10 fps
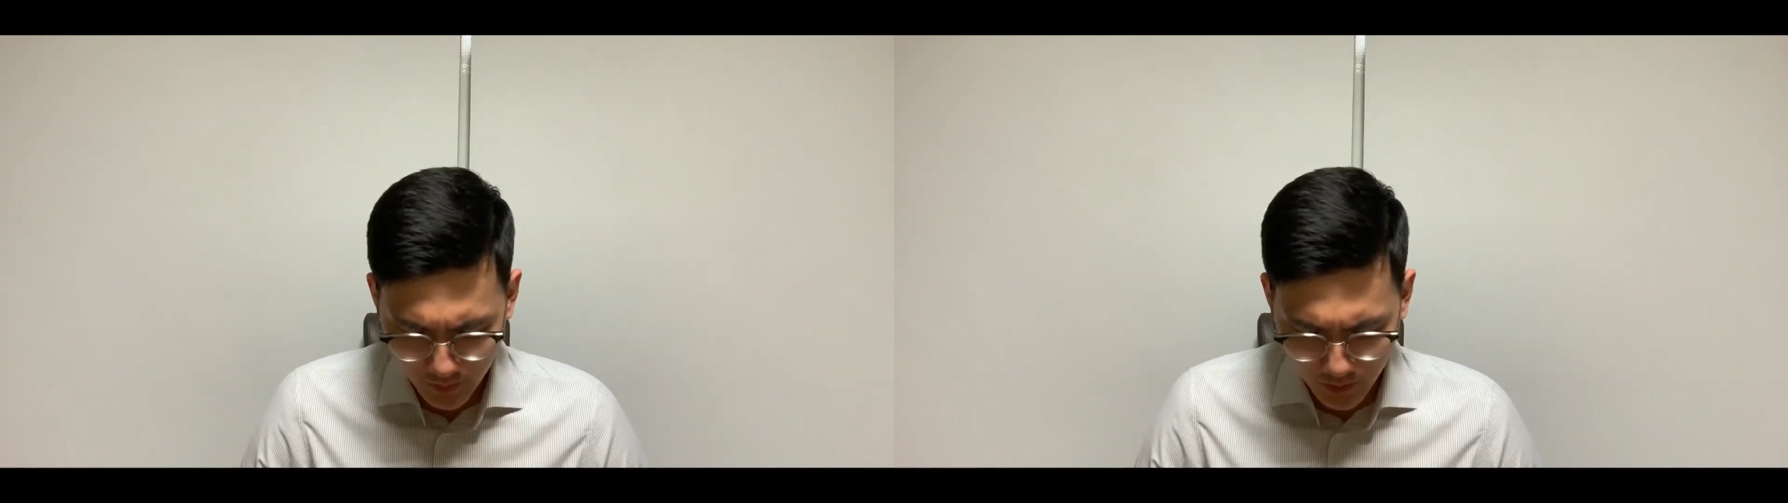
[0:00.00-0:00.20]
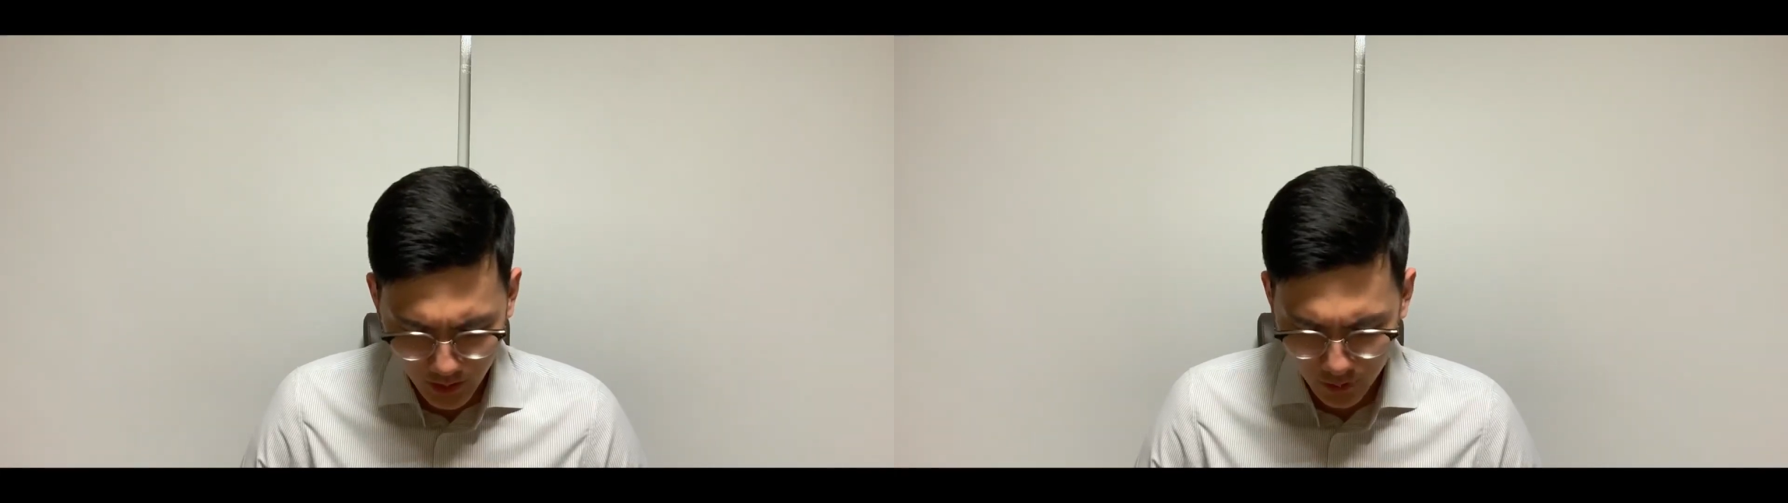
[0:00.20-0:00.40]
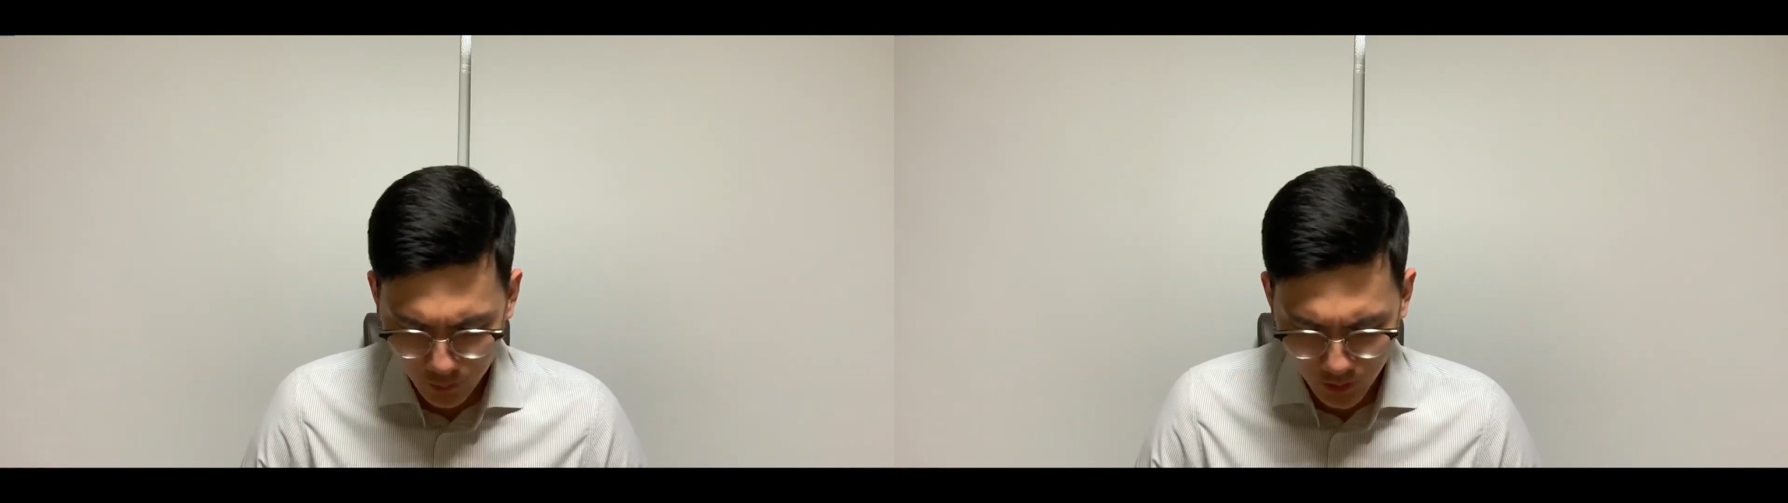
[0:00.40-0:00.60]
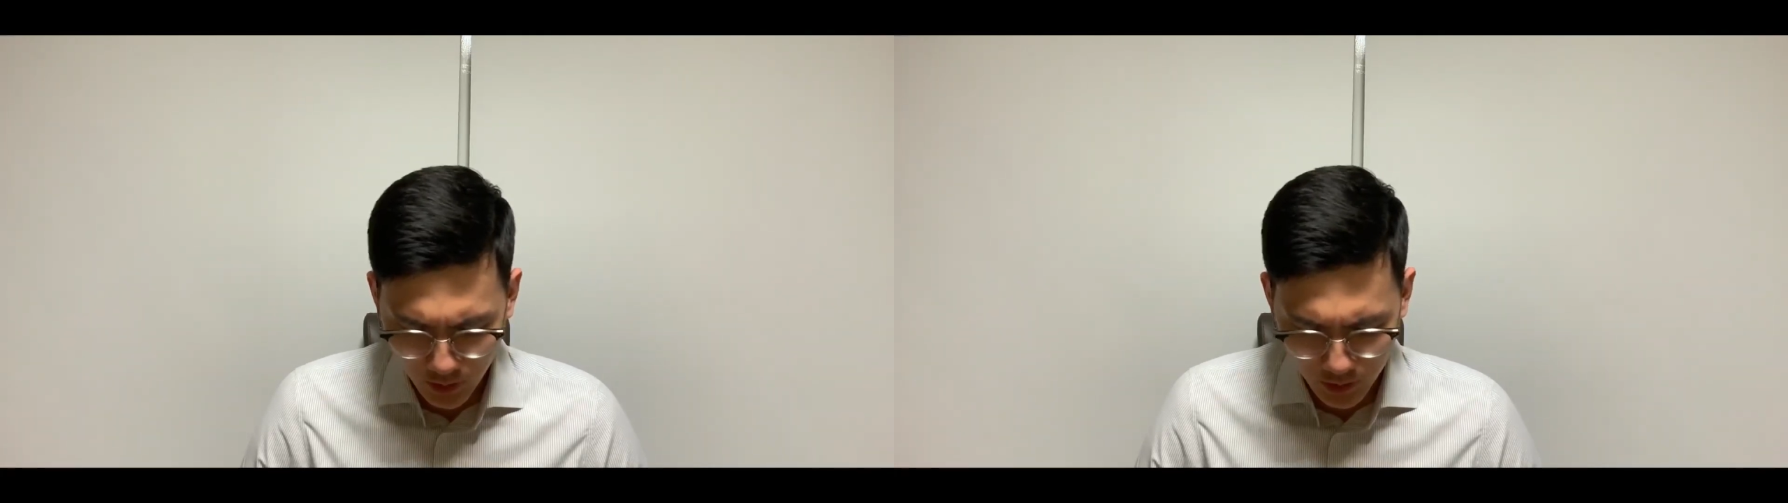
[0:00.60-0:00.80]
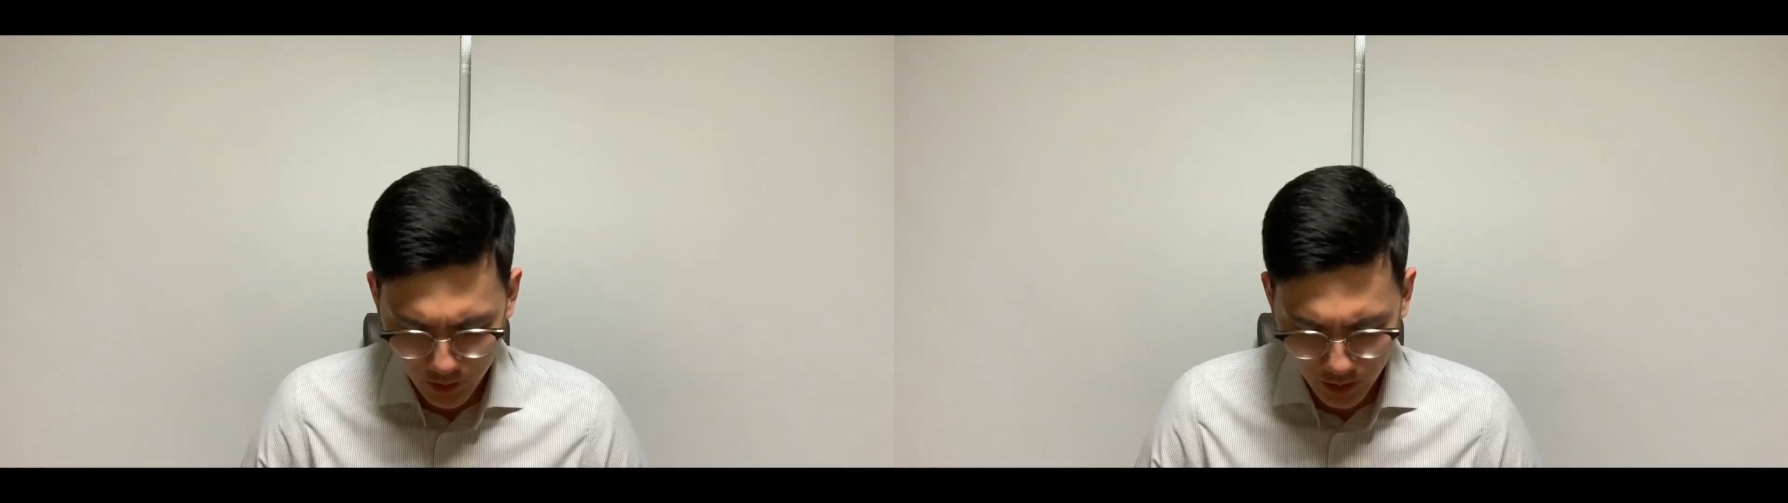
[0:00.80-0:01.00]
not with
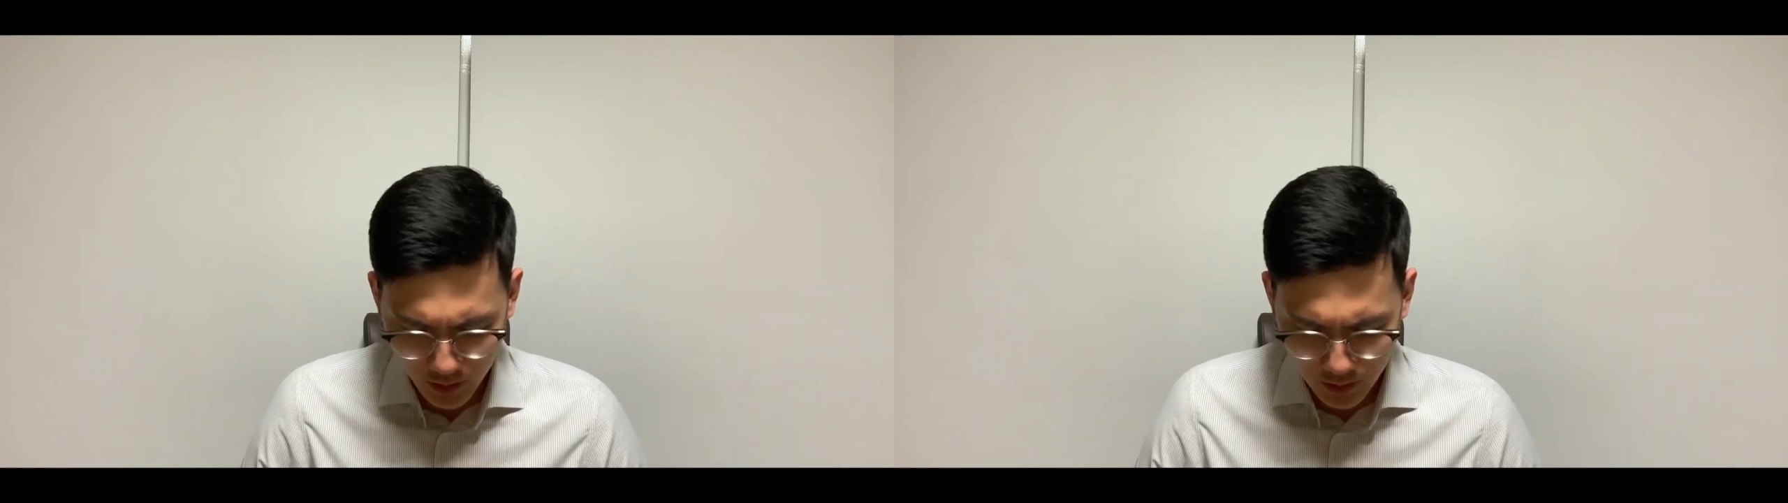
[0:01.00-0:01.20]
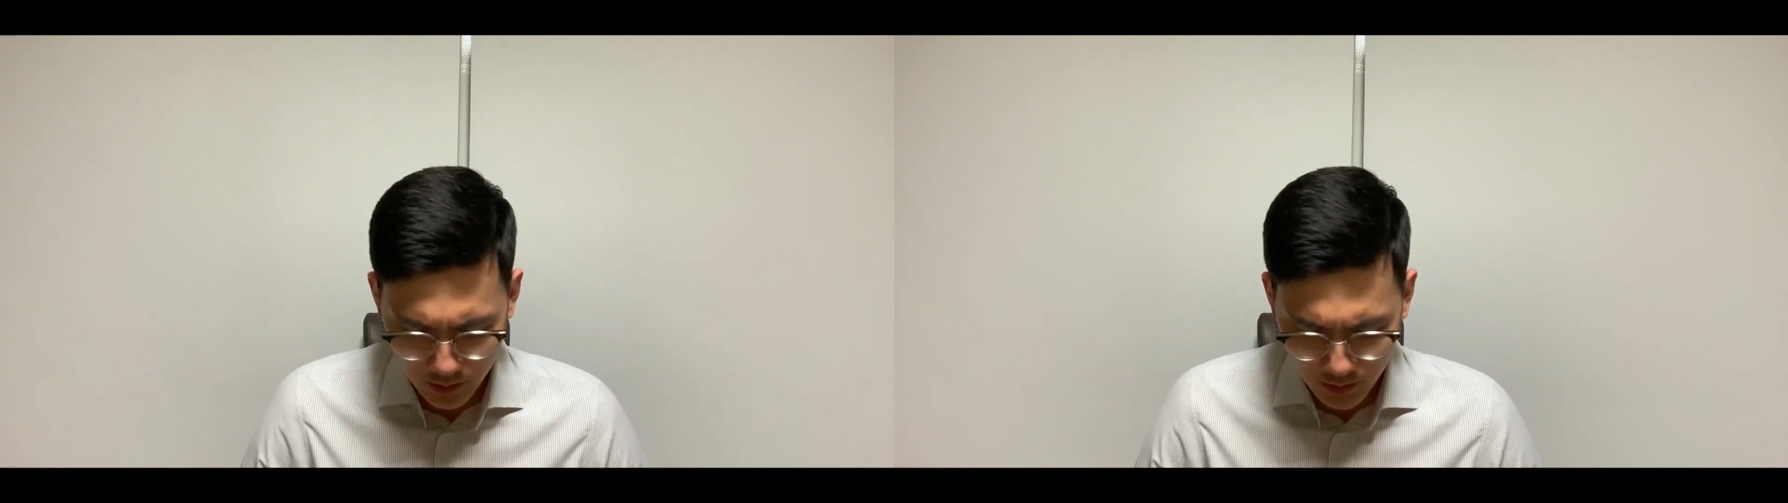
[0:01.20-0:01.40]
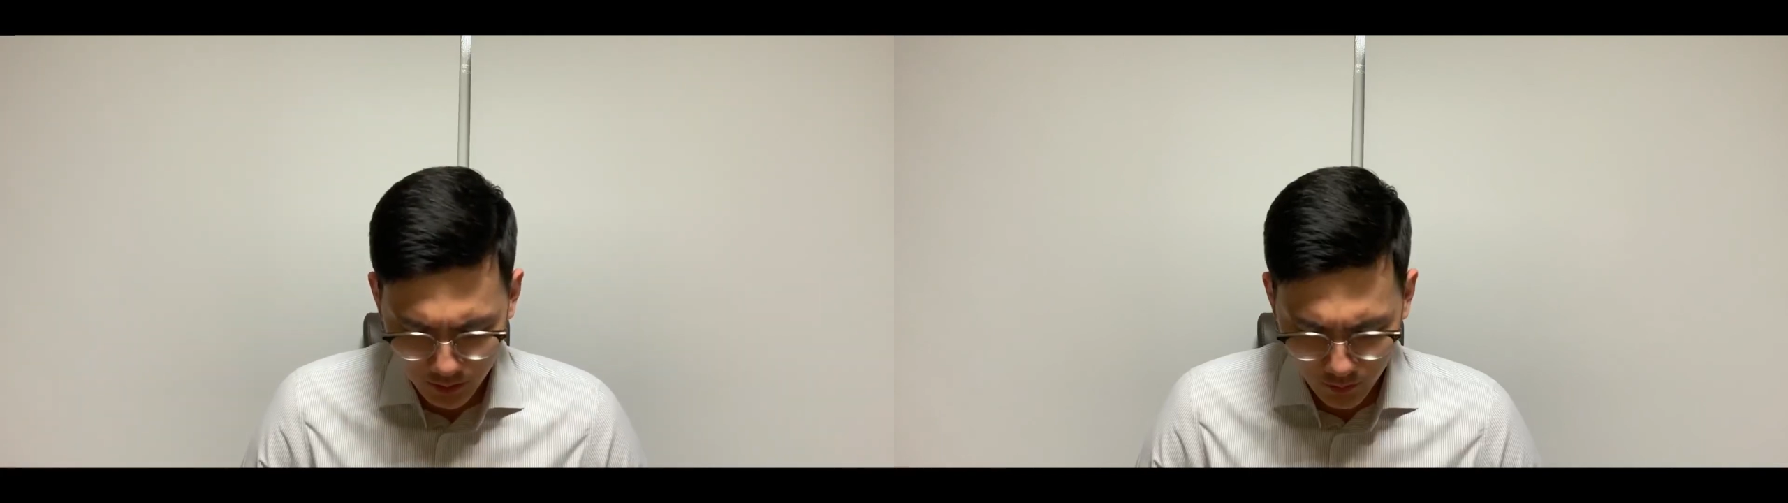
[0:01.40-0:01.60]
other things,